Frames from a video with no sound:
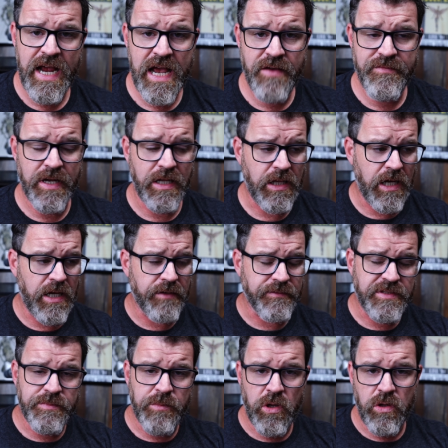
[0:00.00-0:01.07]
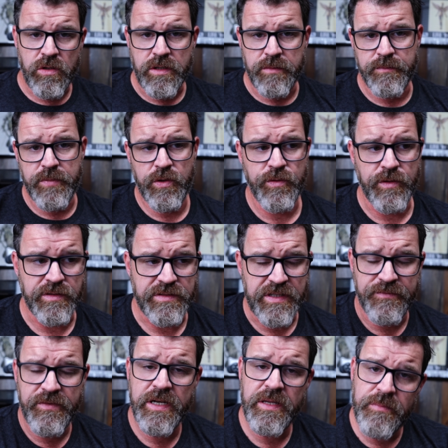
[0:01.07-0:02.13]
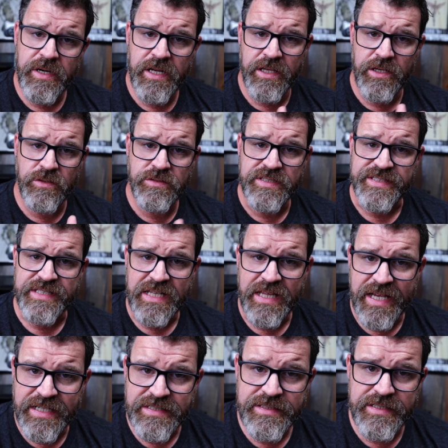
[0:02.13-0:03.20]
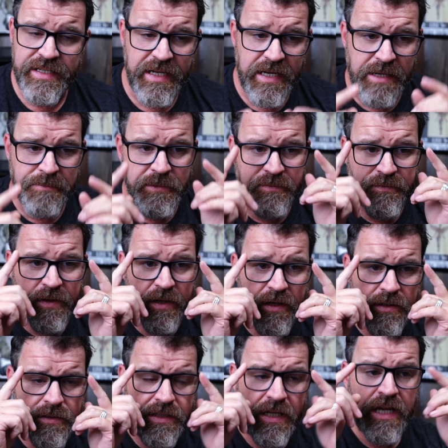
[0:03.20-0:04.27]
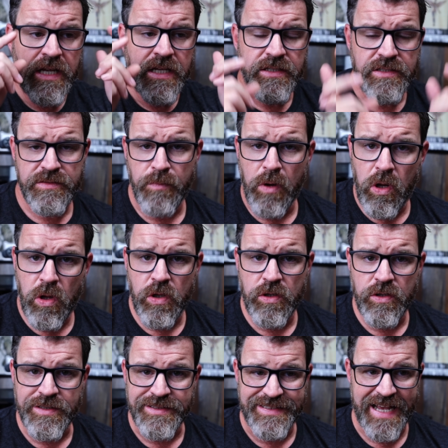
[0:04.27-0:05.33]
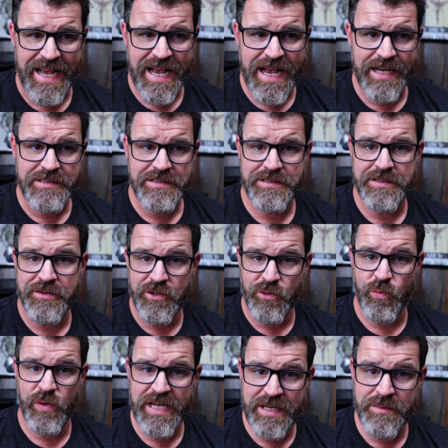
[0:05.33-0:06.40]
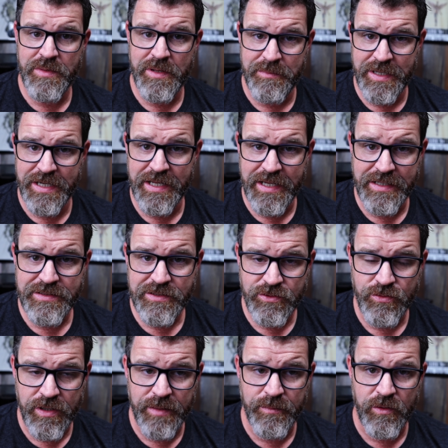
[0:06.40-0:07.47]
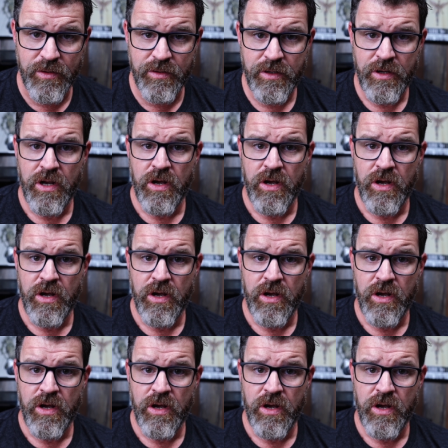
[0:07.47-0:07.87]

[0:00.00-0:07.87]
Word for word: have a lot of smaller components. If anybody uses Class D amplifiers, smaller DACs, the WiiM Mini Streamer,